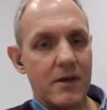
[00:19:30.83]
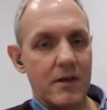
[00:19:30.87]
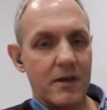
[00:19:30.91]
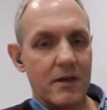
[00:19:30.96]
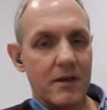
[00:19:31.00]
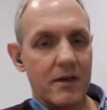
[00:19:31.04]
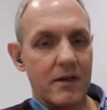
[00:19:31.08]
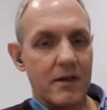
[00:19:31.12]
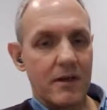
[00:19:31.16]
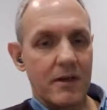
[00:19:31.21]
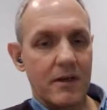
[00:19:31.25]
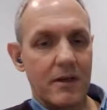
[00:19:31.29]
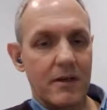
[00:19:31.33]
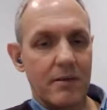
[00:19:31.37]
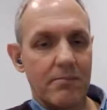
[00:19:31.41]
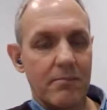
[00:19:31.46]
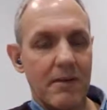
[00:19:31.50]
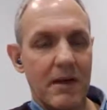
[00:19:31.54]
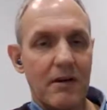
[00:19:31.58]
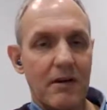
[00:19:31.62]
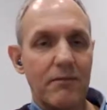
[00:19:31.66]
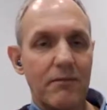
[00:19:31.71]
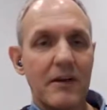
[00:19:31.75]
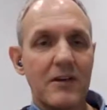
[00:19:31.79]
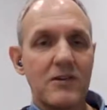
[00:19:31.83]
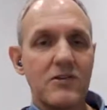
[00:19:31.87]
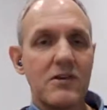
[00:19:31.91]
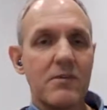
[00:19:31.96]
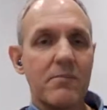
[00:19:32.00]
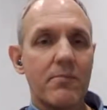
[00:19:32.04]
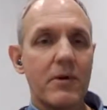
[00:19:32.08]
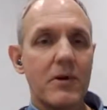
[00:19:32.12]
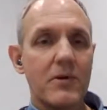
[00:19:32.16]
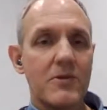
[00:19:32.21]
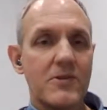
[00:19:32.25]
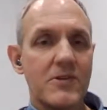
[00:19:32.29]

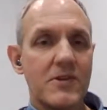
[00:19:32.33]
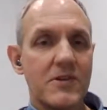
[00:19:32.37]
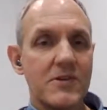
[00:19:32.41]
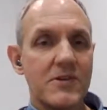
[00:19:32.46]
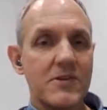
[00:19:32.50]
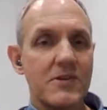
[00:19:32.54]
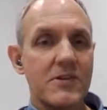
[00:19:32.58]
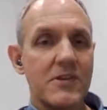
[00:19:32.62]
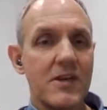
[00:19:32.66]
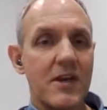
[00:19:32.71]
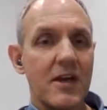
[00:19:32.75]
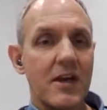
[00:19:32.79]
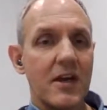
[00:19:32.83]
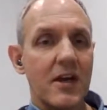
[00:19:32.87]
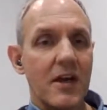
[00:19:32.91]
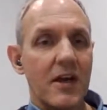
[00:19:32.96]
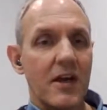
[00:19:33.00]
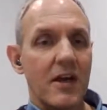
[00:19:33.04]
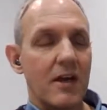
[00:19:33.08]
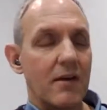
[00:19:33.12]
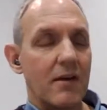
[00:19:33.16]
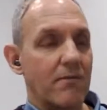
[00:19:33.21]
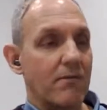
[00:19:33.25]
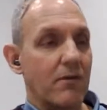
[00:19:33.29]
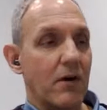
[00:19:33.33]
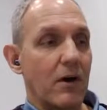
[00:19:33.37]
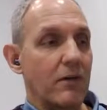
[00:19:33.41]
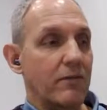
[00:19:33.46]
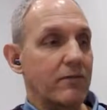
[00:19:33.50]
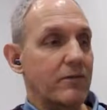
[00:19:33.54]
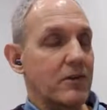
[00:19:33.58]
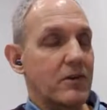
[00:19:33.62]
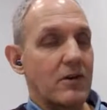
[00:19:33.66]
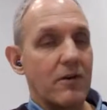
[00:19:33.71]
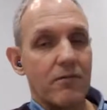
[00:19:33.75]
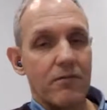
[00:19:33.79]
manufacturing processes
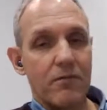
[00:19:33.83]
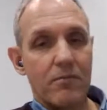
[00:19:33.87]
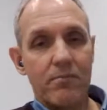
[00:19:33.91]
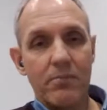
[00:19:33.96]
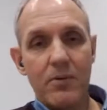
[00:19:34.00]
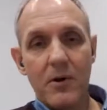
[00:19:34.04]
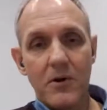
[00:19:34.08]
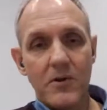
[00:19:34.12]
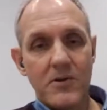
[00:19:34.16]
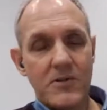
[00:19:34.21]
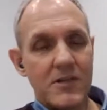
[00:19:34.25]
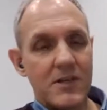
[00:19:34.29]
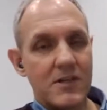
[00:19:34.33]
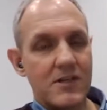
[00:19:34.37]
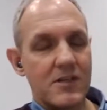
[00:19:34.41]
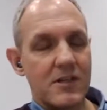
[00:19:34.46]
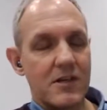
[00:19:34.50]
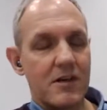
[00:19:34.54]
involves a different process.